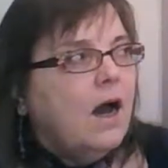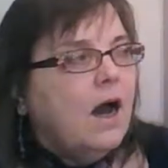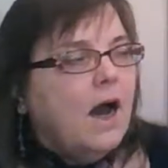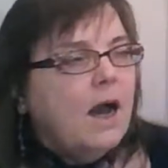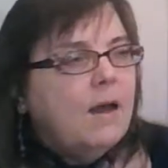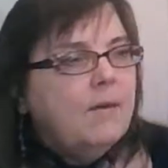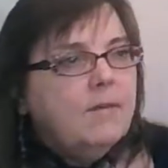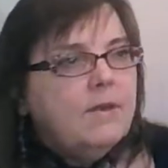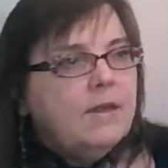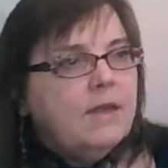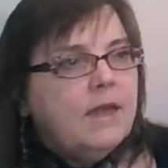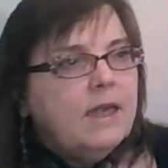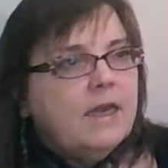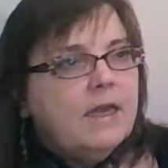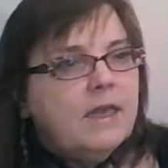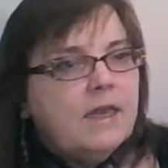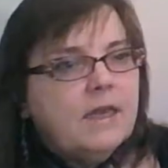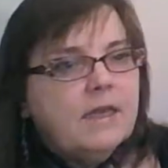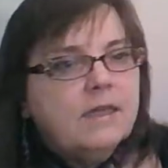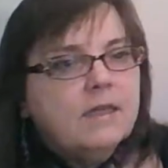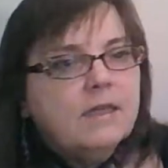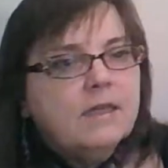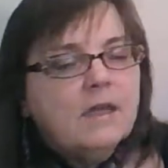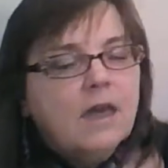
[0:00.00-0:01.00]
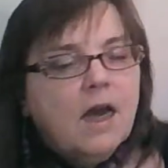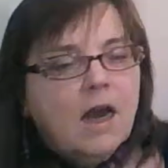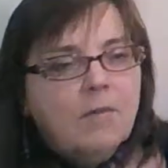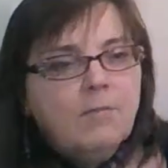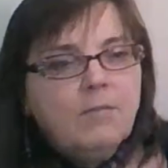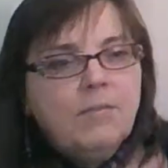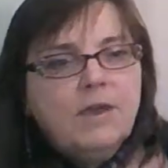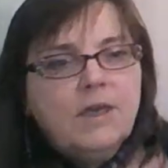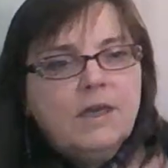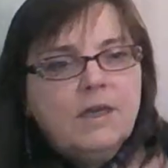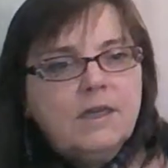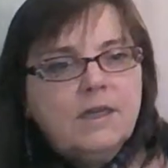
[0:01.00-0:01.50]
I mean, they need to not
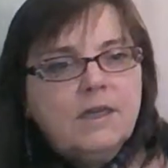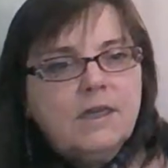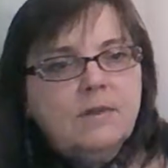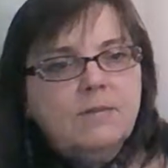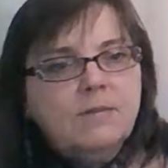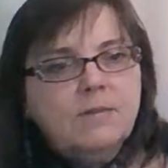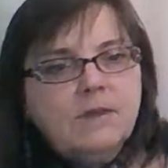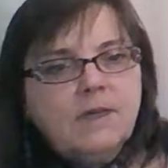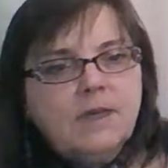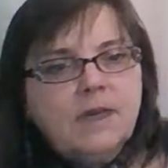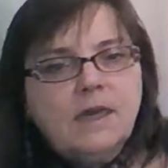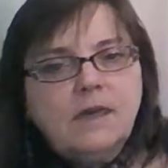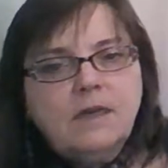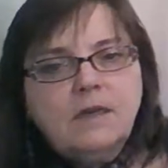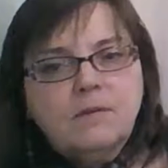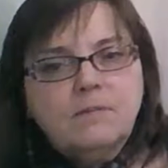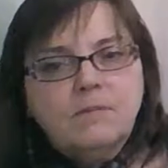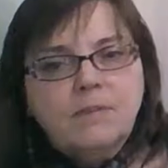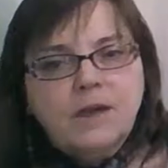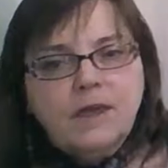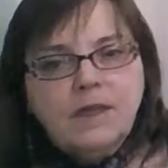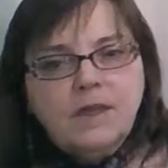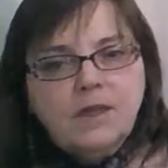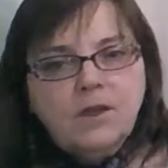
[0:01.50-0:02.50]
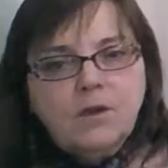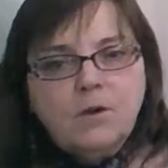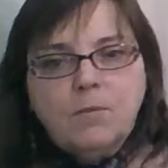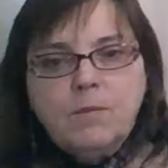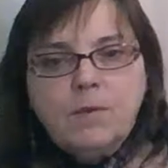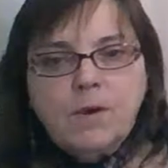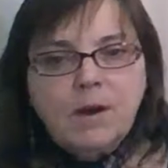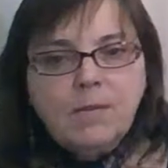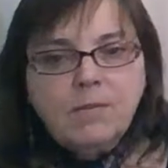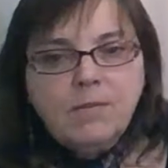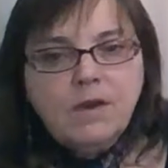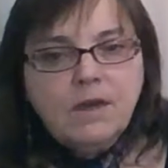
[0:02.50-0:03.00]
be intimidated by the
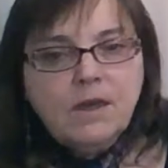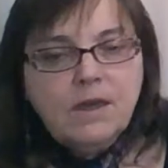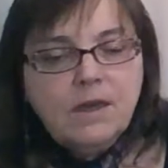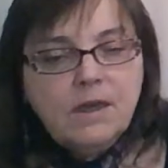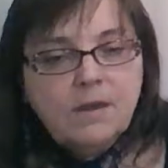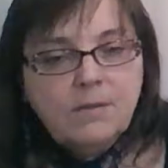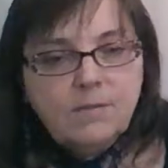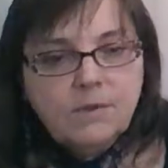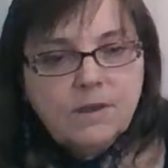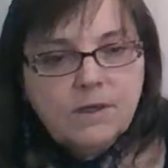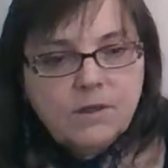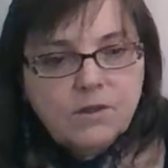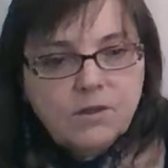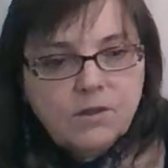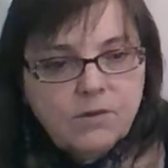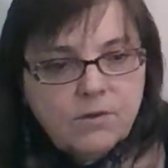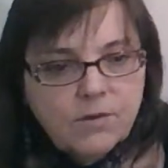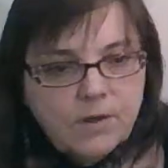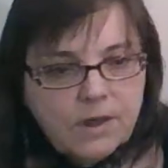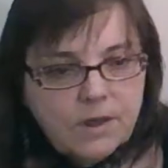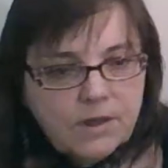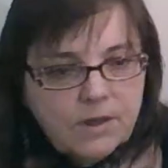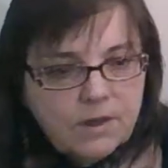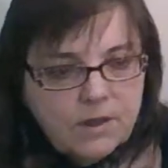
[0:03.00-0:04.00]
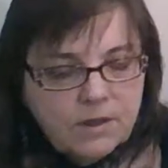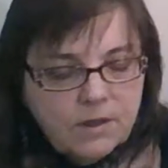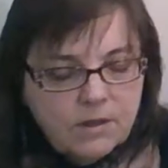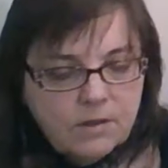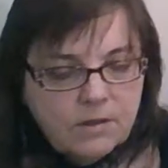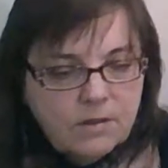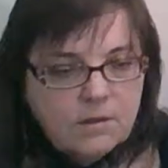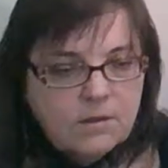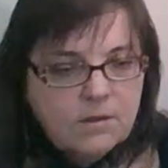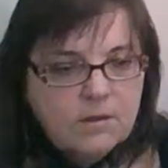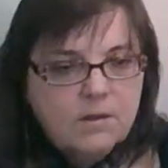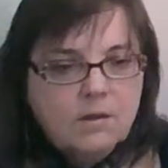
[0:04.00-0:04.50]
Obama
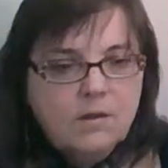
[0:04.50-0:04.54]
administration